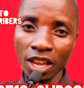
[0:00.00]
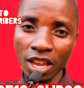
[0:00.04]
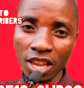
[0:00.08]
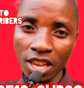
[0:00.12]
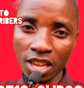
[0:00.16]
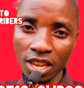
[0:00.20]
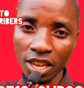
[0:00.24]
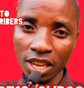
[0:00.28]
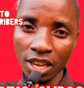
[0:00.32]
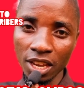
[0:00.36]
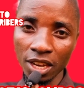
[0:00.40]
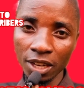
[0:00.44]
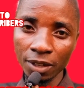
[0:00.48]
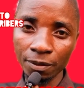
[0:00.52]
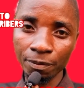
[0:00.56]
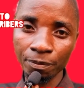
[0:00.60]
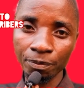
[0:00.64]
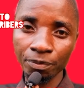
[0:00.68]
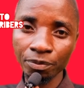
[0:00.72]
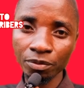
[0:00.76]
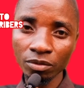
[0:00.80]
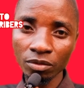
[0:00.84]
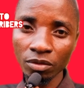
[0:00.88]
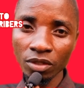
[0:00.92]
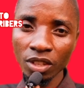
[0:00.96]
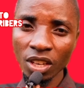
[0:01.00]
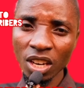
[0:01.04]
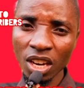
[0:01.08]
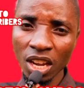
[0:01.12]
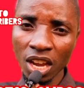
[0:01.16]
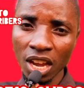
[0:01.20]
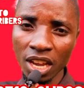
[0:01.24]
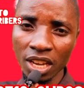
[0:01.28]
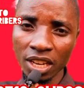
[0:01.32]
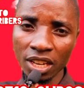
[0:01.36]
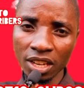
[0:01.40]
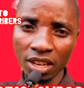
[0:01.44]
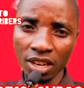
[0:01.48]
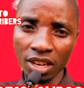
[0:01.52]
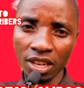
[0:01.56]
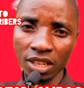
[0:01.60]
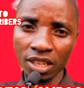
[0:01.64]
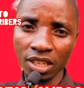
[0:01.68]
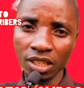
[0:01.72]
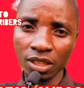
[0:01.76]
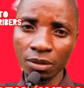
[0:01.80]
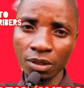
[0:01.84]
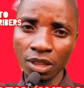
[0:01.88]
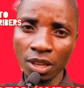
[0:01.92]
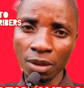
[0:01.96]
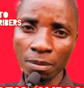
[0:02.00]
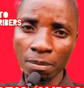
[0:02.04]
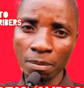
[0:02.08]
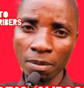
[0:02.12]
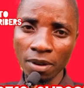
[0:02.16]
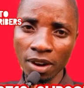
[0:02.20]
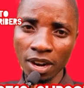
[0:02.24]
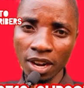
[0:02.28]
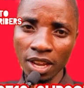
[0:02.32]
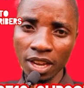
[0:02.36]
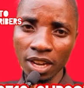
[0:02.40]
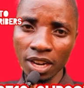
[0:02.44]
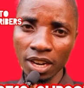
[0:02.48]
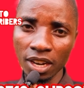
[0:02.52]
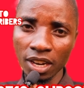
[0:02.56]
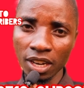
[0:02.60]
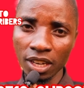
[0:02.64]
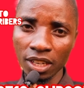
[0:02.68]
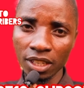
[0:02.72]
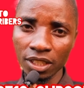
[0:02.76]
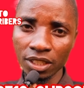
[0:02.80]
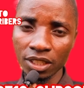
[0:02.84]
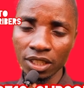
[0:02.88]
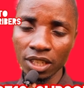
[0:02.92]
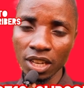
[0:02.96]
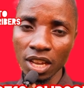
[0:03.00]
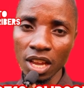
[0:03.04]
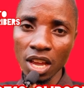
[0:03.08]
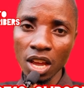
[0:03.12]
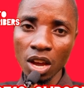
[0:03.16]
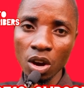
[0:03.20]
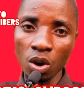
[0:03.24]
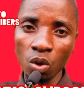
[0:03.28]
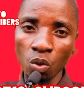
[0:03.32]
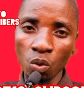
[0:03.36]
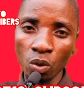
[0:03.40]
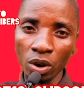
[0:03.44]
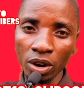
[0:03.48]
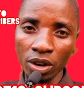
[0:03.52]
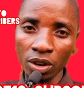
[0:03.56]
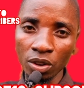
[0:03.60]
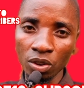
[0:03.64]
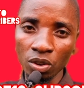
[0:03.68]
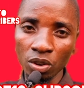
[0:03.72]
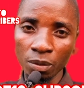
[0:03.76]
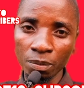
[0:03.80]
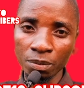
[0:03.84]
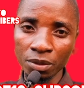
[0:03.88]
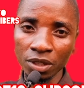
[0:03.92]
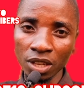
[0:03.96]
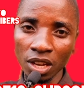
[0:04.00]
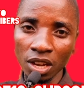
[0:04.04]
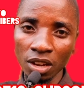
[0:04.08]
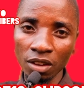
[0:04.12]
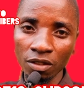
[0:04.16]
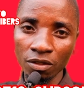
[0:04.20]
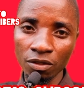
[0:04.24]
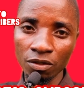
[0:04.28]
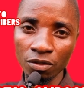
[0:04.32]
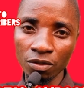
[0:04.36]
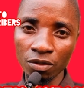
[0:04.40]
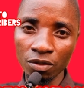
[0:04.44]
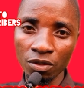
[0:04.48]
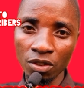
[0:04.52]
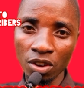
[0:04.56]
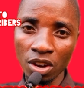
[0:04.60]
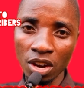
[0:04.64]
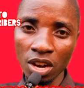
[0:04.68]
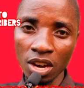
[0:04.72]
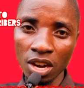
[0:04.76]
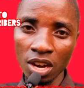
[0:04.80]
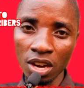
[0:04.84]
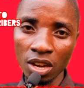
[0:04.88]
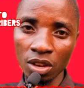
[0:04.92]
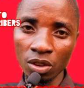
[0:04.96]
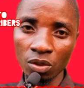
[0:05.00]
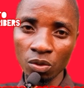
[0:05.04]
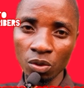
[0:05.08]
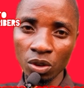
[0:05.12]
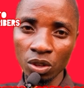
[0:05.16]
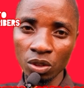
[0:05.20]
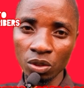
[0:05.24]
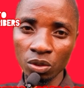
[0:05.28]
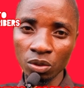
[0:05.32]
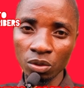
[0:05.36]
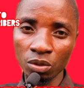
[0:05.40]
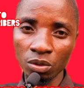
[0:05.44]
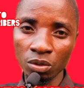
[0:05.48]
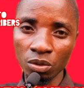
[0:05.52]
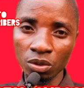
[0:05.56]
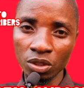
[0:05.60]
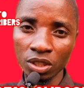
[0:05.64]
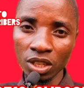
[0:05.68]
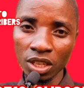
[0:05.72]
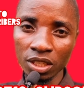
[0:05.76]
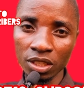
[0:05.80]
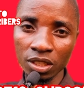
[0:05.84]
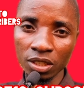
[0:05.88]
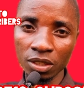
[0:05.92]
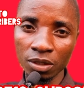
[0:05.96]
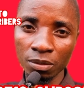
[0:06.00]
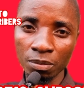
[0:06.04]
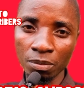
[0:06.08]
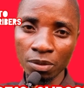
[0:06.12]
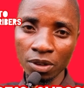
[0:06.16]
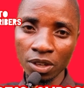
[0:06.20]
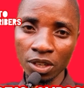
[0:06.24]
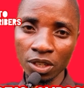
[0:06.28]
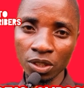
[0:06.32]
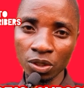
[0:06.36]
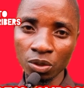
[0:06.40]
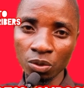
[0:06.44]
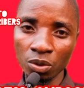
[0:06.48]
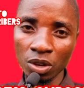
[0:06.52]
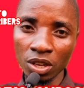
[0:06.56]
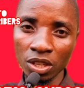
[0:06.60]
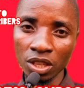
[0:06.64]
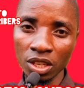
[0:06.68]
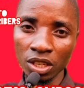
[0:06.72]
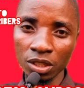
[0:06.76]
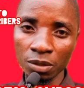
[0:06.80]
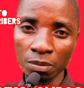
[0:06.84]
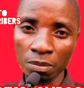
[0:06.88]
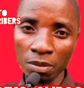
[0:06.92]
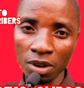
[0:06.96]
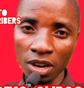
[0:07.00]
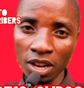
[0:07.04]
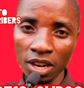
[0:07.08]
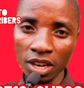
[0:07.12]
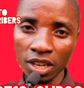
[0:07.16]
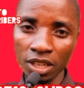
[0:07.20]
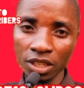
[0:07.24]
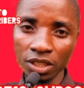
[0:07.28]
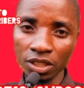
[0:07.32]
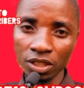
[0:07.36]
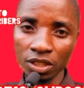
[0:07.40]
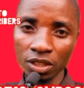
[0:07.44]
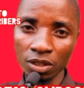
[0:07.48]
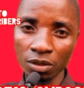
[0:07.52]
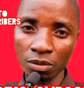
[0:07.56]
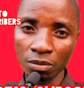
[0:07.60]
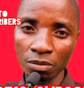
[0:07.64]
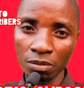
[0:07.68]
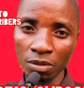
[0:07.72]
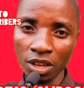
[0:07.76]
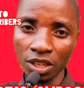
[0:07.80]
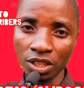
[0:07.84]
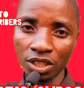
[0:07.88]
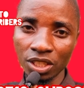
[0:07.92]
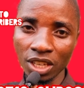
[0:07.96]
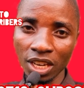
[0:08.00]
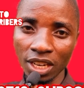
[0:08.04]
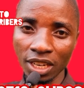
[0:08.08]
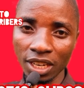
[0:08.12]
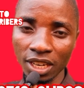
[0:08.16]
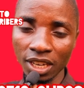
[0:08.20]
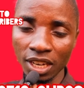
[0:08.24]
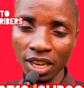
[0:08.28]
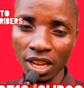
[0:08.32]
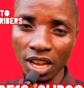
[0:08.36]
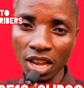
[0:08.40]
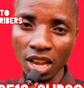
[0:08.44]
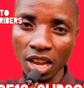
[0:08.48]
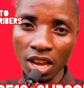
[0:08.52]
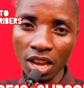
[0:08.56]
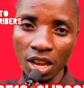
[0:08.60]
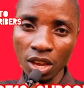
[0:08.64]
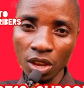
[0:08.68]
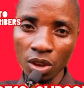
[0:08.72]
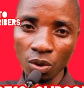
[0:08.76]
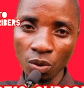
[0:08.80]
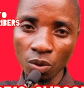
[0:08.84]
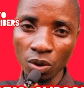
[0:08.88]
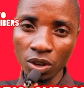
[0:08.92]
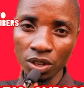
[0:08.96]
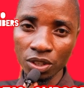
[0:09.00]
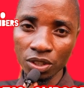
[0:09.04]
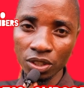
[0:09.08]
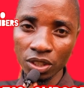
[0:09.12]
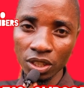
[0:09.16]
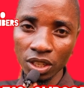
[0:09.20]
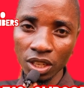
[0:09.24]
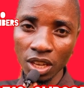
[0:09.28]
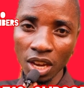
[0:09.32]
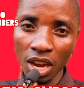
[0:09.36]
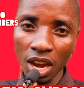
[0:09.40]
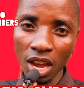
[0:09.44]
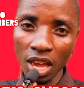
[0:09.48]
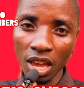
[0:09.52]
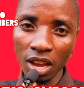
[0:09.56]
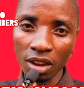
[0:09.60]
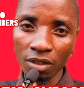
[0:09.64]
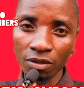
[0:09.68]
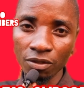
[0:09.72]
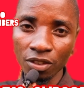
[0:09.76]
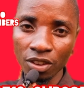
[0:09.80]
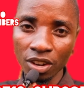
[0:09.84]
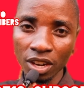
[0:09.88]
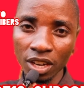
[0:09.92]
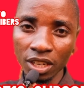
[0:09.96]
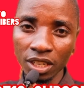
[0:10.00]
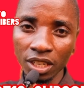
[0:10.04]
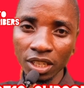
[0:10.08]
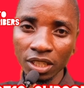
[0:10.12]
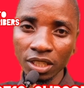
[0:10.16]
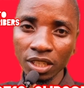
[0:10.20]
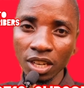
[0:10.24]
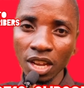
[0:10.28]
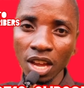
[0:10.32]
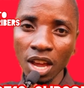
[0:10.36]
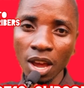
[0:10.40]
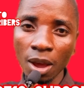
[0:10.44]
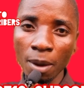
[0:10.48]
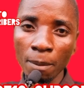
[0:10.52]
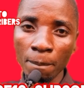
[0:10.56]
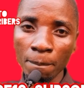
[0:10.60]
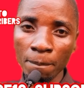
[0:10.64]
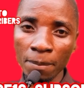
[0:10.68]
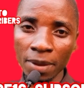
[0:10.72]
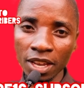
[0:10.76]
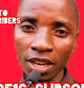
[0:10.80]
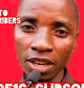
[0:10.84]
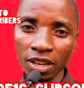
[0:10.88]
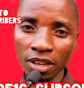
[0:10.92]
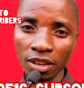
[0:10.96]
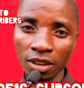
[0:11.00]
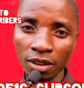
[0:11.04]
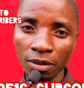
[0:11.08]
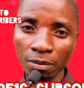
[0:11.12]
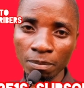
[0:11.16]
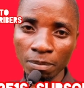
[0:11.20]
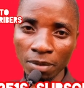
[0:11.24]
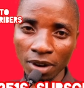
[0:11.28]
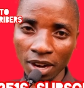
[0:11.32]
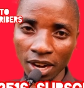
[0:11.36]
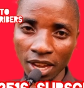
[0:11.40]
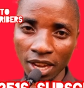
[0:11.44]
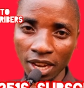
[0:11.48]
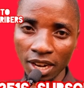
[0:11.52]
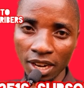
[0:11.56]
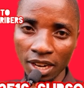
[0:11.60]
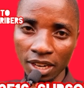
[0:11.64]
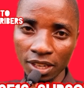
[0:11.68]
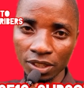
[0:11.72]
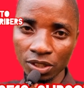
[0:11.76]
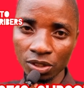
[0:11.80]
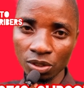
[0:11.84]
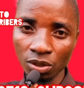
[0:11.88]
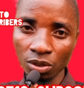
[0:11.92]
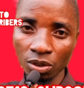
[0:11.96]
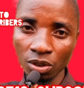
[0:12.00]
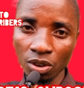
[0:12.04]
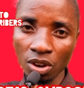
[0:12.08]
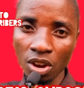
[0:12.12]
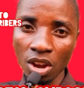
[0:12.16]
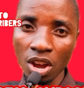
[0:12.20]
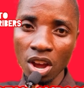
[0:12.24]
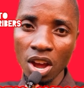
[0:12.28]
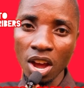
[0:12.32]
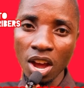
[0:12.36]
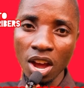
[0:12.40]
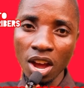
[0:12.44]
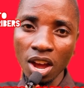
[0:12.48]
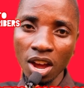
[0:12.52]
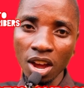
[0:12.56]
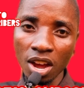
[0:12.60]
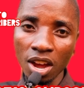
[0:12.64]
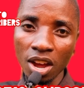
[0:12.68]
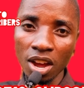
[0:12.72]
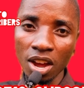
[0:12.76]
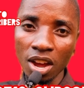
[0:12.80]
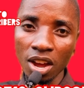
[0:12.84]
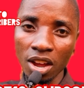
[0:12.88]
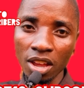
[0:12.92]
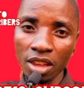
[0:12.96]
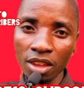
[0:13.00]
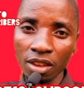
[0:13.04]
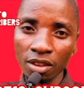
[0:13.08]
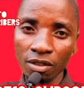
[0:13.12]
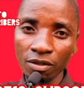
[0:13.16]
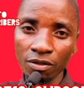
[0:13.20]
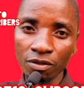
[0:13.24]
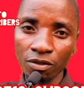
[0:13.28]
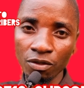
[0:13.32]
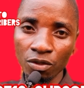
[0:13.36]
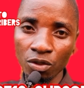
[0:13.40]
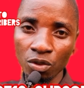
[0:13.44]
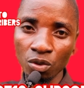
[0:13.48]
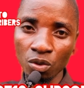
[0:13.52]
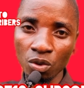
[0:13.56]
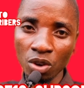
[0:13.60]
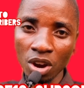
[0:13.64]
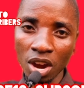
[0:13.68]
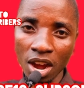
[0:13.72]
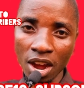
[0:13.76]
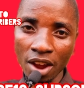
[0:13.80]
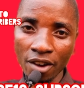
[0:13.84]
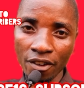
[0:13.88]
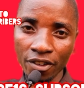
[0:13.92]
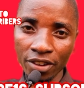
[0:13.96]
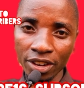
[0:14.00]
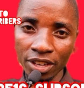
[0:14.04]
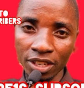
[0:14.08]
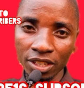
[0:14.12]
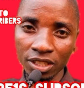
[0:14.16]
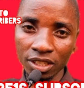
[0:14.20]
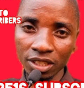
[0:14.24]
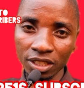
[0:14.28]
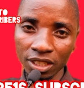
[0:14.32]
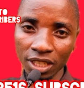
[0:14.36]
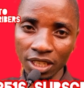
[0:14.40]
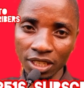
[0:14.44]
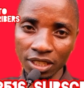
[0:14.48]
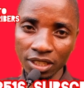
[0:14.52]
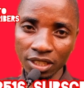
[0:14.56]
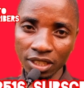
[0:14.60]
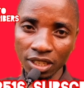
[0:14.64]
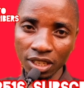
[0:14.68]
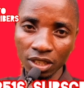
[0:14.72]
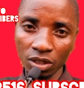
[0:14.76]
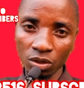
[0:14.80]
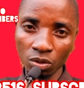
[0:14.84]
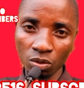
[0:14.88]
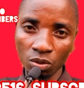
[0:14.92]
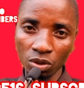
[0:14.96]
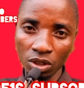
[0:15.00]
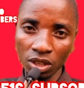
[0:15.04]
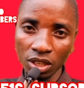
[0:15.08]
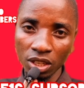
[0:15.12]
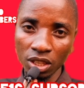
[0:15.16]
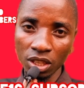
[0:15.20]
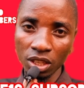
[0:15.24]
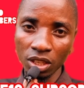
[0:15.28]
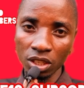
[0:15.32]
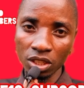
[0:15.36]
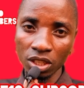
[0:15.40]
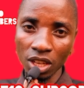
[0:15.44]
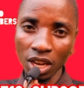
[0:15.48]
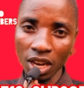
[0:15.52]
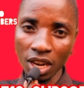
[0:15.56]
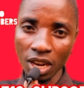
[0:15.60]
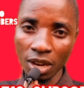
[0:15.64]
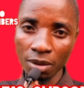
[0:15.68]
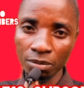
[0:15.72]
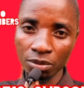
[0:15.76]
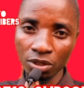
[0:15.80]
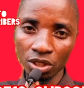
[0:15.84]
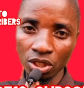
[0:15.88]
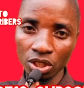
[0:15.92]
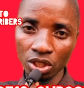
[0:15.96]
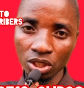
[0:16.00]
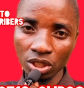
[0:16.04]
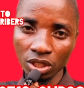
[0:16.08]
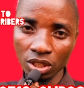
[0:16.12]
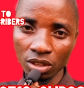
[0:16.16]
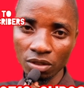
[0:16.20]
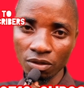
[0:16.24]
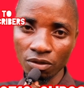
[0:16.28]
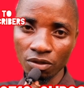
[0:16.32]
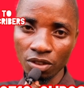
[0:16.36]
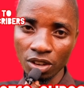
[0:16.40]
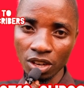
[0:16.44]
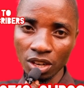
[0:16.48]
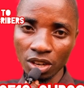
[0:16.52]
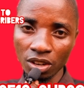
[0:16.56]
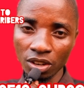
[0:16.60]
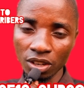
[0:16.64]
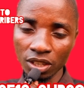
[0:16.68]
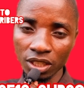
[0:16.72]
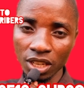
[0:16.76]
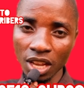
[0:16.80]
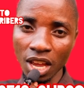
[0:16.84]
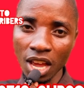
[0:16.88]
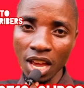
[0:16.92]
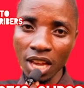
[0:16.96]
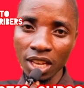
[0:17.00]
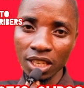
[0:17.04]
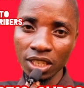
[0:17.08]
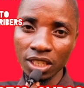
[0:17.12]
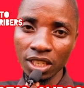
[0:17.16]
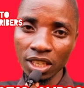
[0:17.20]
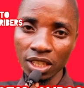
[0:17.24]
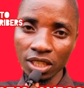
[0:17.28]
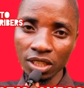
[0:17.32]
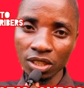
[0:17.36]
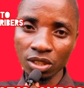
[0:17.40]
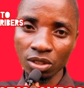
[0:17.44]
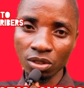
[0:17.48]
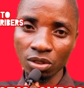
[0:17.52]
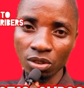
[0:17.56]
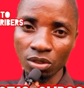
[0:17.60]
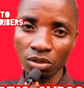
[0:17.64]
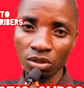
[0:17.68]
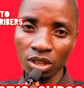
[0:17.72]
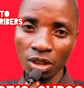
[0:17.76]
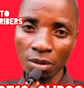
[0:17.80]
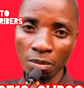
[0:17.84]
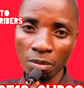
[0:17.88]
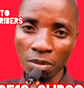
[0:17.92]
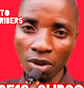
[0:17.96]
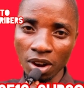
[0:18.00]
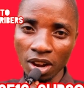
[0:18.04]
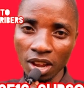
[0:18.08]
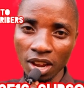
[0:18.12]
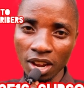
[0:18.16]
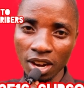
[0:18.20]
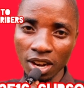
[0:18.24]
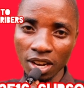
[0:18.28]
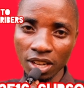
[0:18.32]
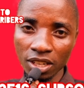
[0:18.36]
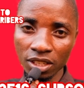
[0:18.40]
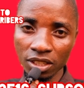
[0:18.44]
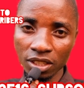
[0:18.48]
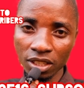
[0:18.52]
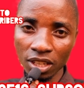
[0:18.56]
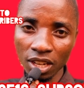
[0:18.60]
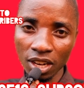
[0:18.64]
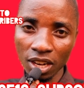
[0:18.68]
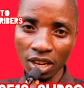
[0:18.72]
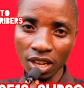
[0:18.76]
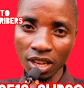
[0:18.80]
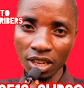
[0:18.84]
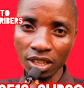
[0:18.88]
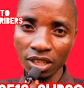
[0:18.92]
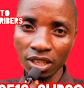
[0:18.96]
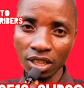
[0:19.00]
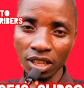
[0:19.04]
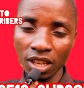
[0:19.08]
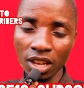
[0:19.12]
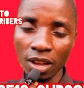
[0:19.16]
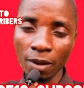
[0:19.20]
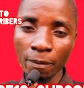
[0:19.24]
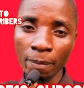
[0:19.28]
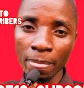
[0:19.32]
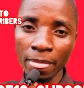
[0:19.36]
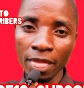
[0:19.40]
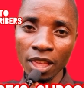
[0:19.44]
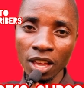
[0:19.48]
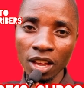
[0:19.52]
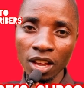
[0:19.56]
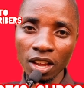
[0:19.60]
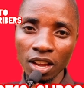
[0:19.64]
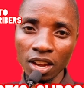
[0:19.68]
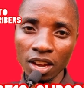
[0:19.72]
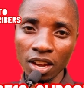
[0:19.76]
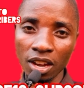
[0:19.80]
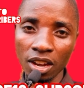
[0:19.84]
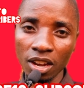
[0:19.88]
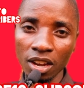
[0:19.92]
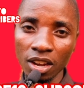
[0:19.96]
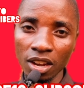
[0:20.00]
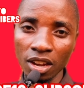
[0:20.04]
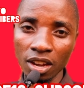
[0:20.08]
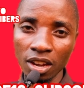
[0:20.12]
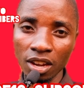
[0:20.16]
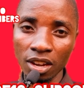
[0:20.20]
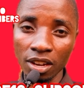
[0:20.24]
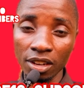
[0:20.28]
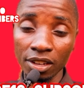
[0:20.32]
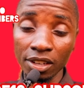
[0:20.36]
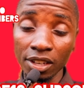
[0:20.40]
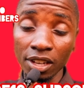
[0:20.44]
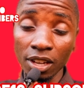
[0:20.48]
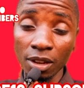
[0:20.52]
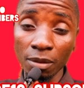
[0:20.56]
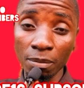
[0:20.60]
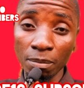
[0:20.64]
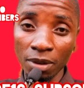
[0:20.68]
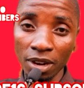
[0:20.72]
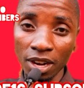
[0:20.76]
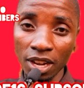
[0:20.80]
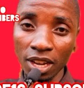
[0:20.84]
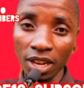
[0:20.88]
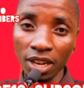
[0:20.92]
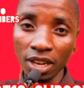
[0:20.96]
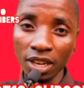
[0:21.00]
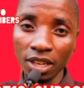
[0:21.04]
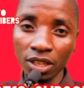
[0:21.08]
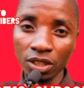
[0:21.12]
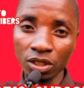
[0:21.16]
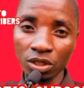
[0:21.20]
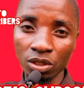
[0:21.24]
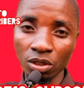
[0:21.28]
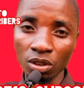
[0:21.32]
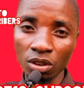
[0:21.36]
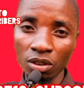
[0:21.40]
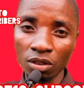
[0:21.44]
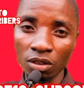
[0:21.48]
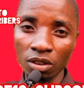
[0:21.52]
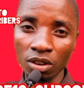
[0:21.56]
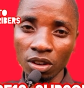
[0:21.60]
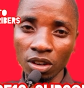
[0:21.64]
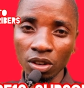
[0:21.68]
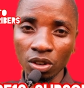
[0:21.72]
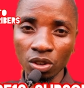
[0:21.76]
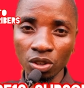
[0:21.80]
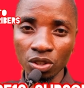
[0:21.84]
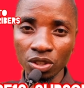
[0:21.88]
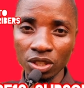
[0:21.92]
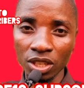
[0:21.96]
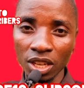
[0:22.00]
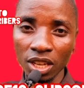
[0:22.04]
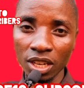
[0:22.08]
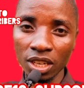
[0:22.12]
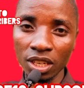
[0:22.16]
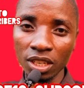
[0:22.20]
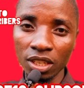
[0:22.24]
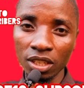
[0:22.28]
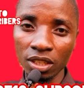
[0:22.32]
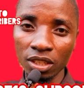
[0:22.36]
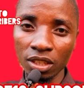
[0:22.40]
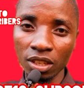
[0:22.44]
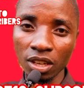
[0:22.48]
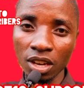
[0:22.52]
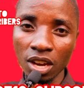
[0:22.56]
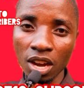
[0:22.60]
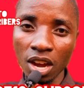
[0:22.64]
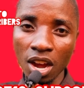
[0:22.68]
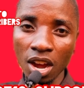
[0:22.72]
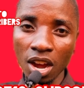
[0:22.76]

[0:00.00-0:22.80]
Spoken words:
Here I created the playlist. When you observe, when you just press where there is playlist in my channel, you will see I have created many playlists. So if you are interested with the circumcision videos, just go to the playlist, select the playlist or concerning